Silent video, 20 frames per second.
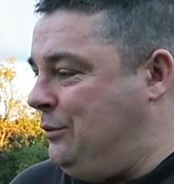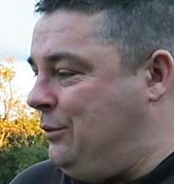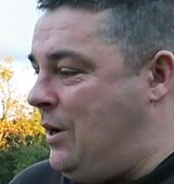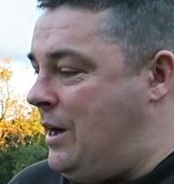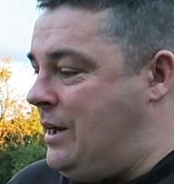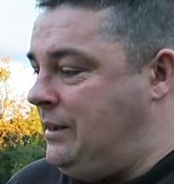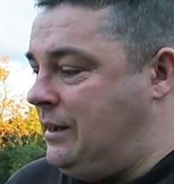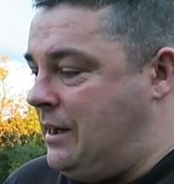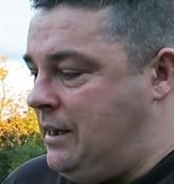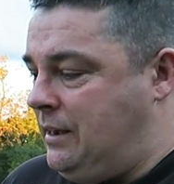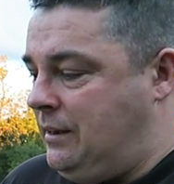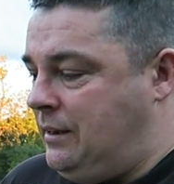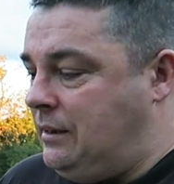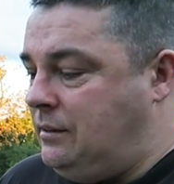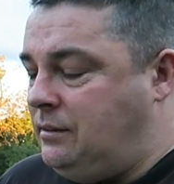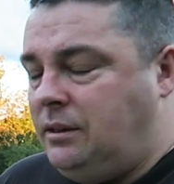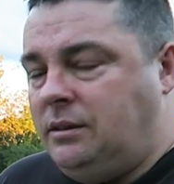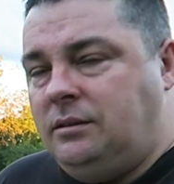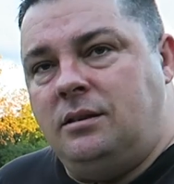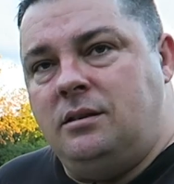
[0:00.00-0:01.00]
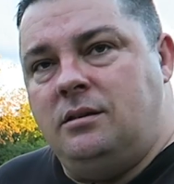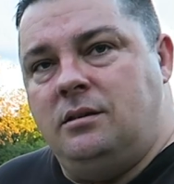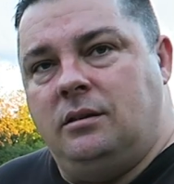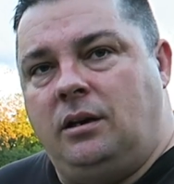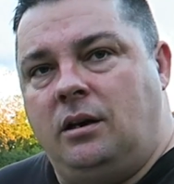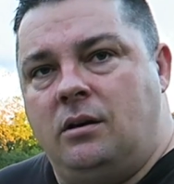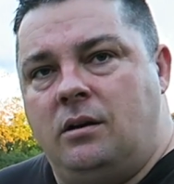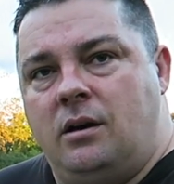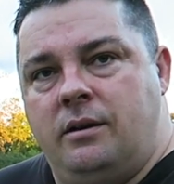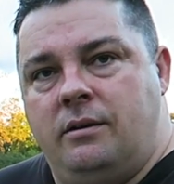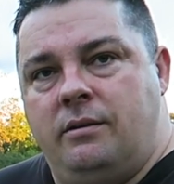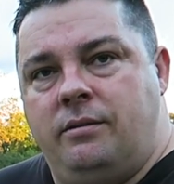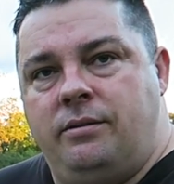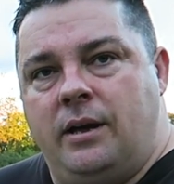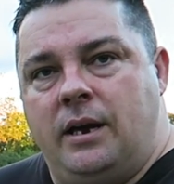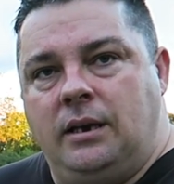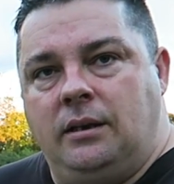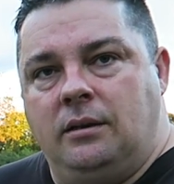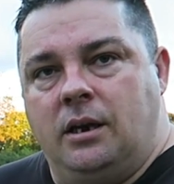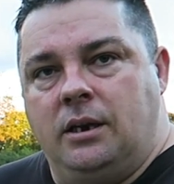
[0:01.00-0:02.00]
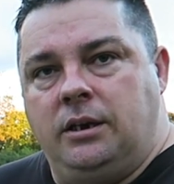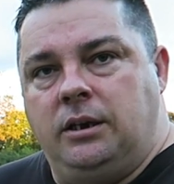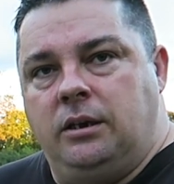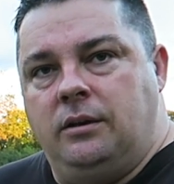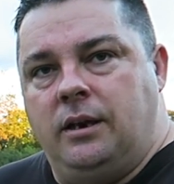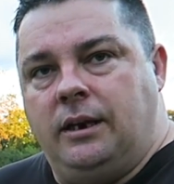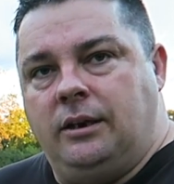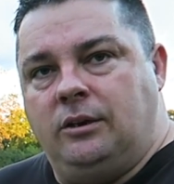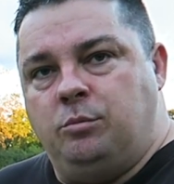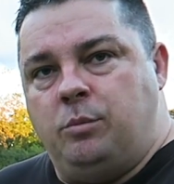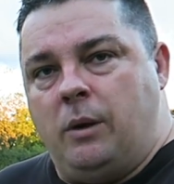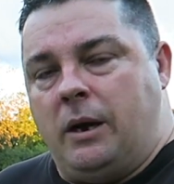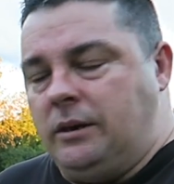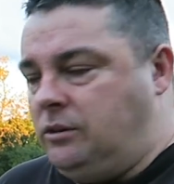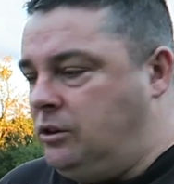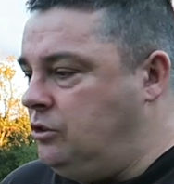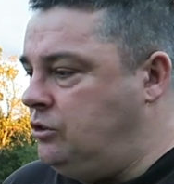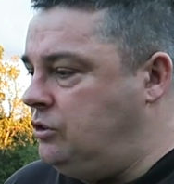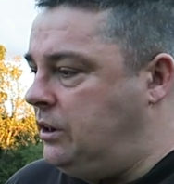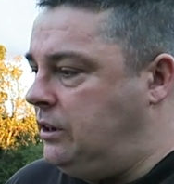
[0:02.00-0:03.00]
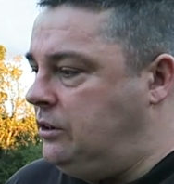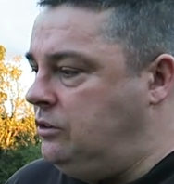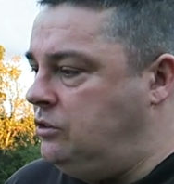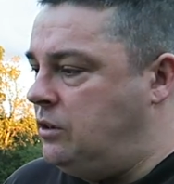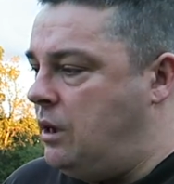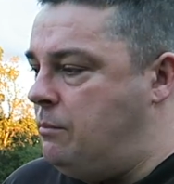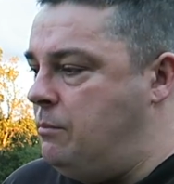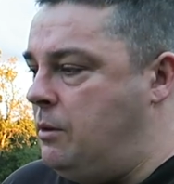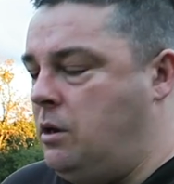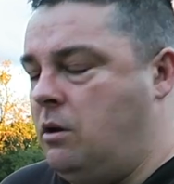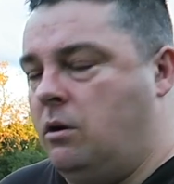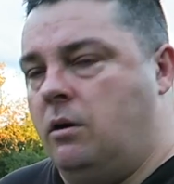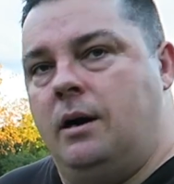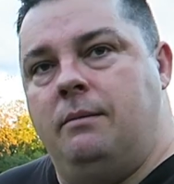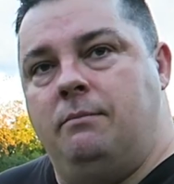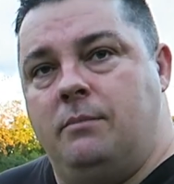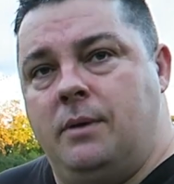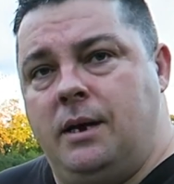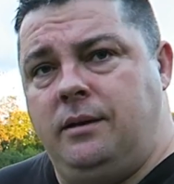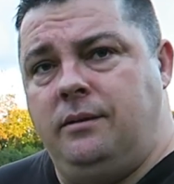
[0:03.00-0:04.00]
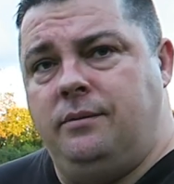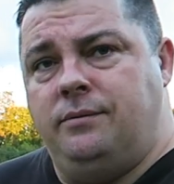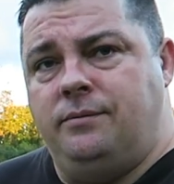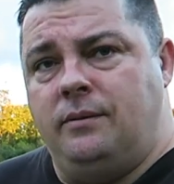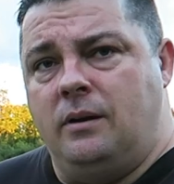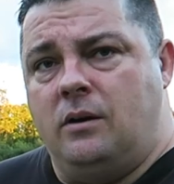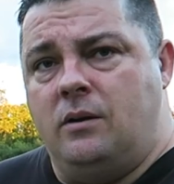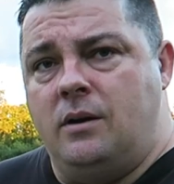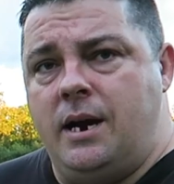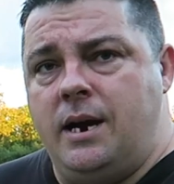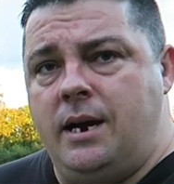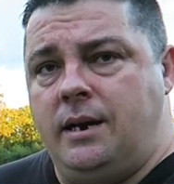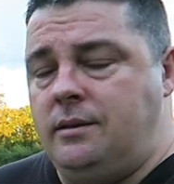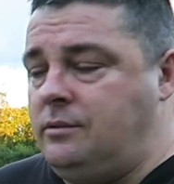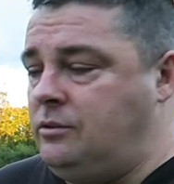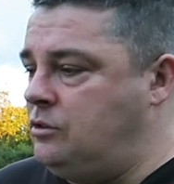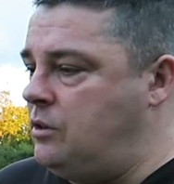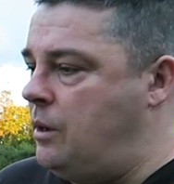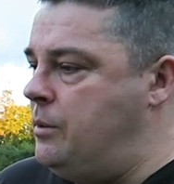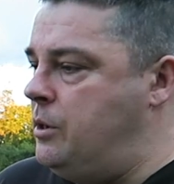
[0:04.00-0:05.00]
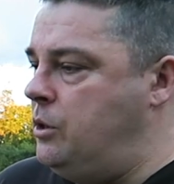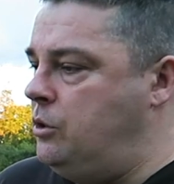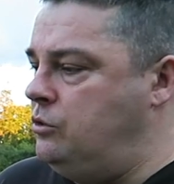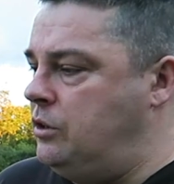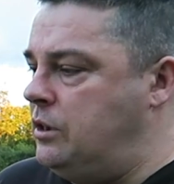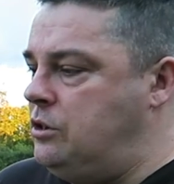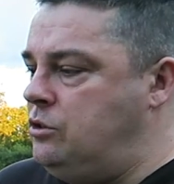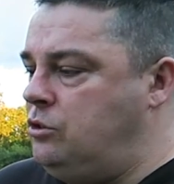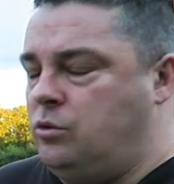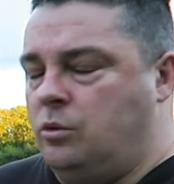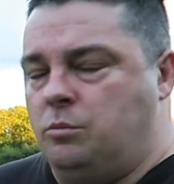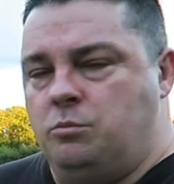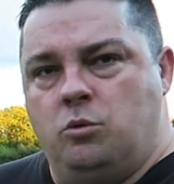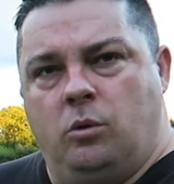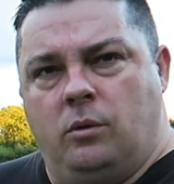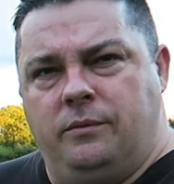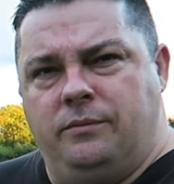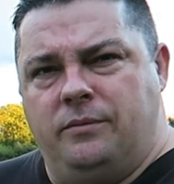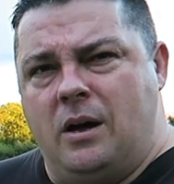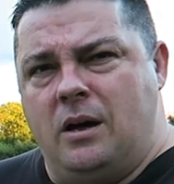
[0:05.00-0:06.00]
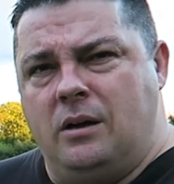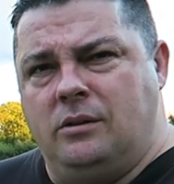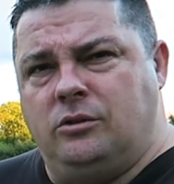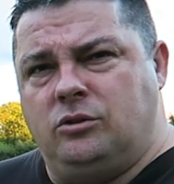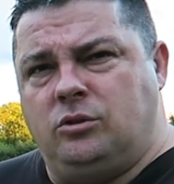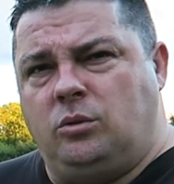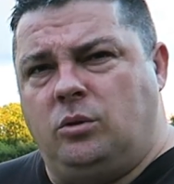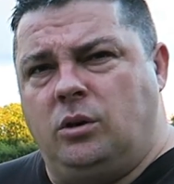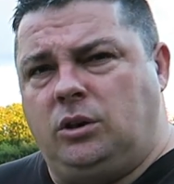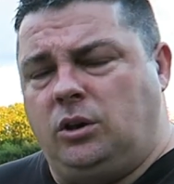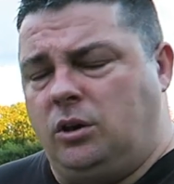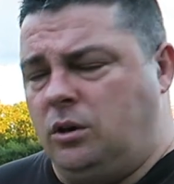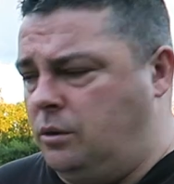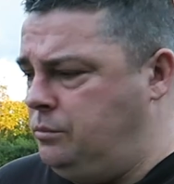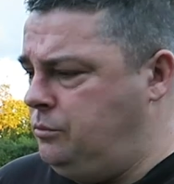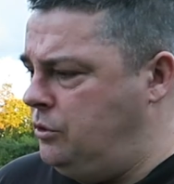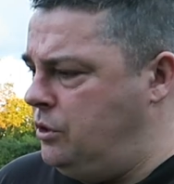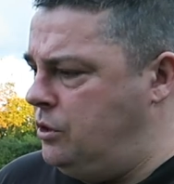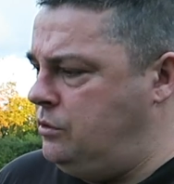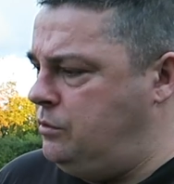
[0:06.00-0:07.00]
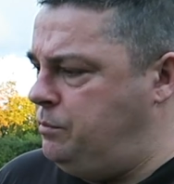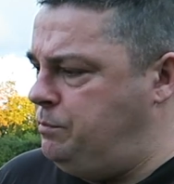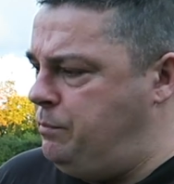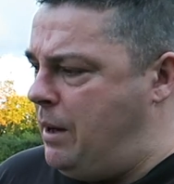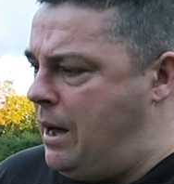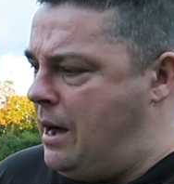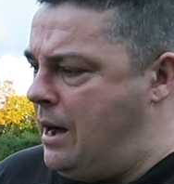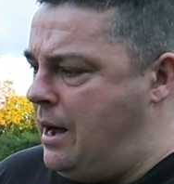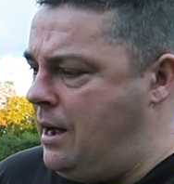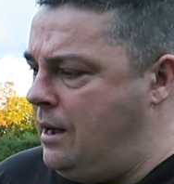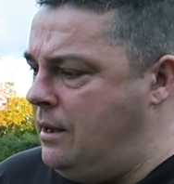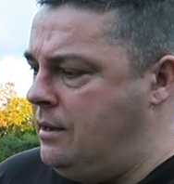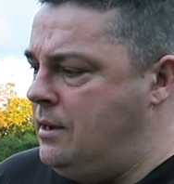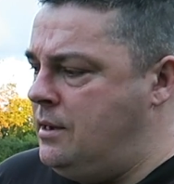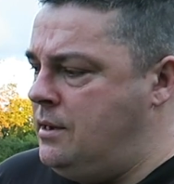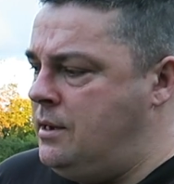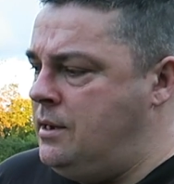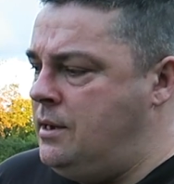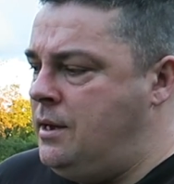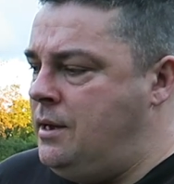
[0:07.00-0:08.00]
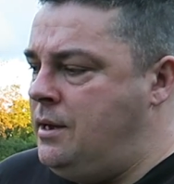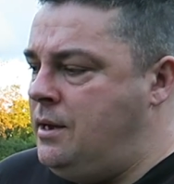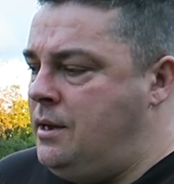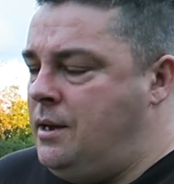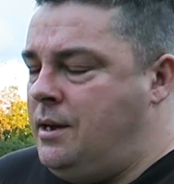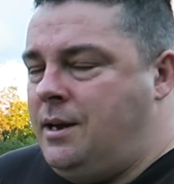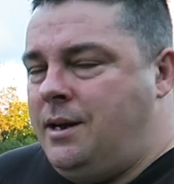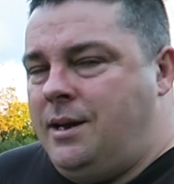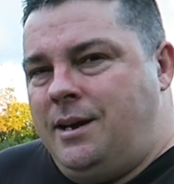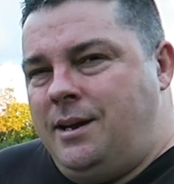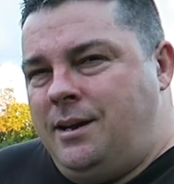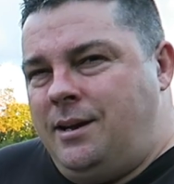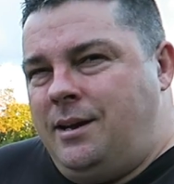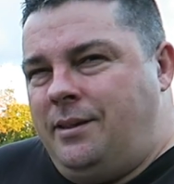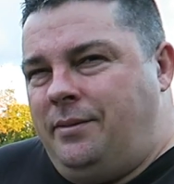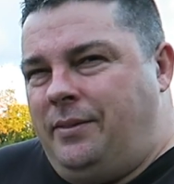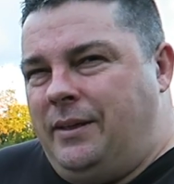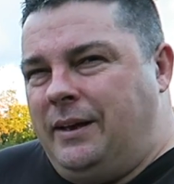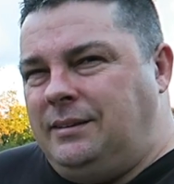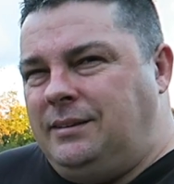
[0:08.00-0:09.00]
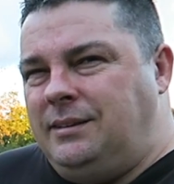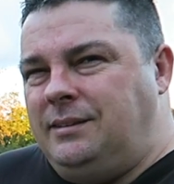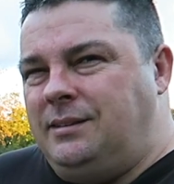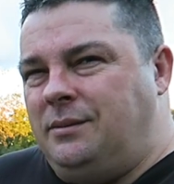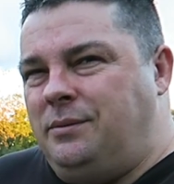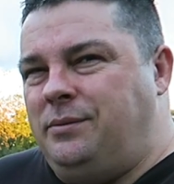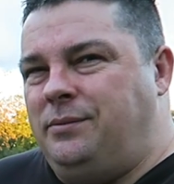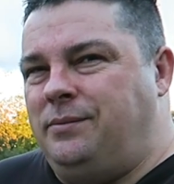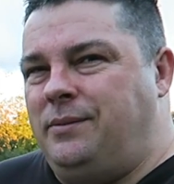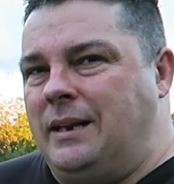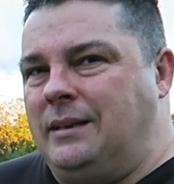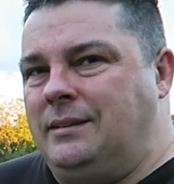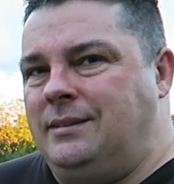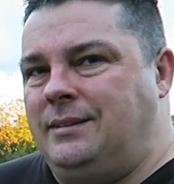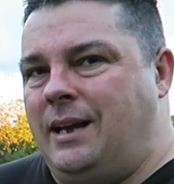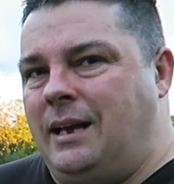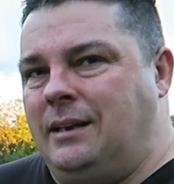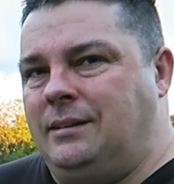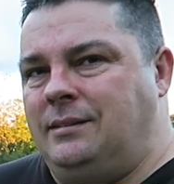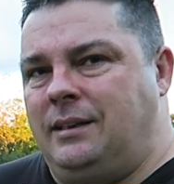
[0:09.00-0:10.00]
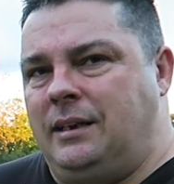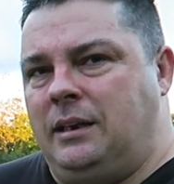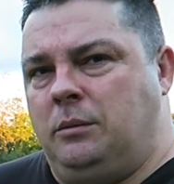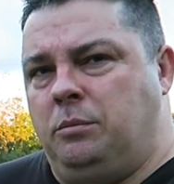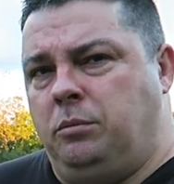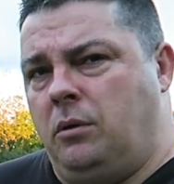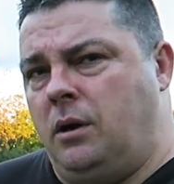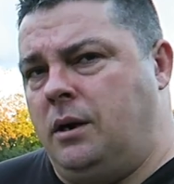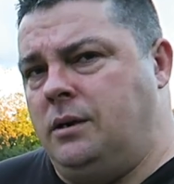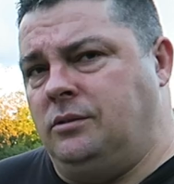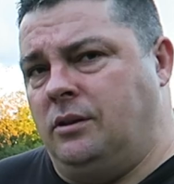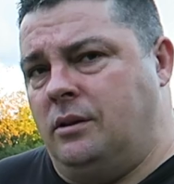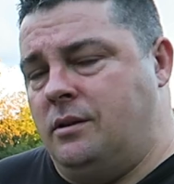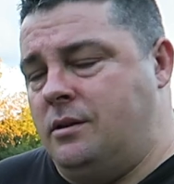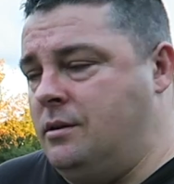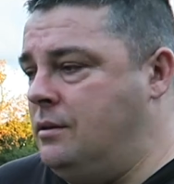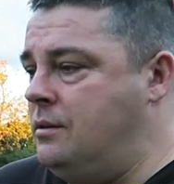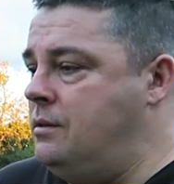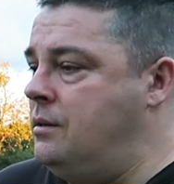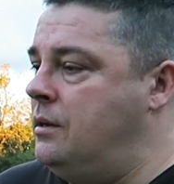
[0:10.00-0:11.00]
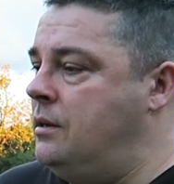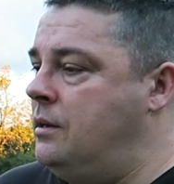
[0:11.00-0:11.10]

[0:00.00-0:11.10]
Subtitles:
already, this isn't the kind of thing that you'd expect to see someone like me flying, someone who's in some more advanced quadcopters, but this is a fantastic present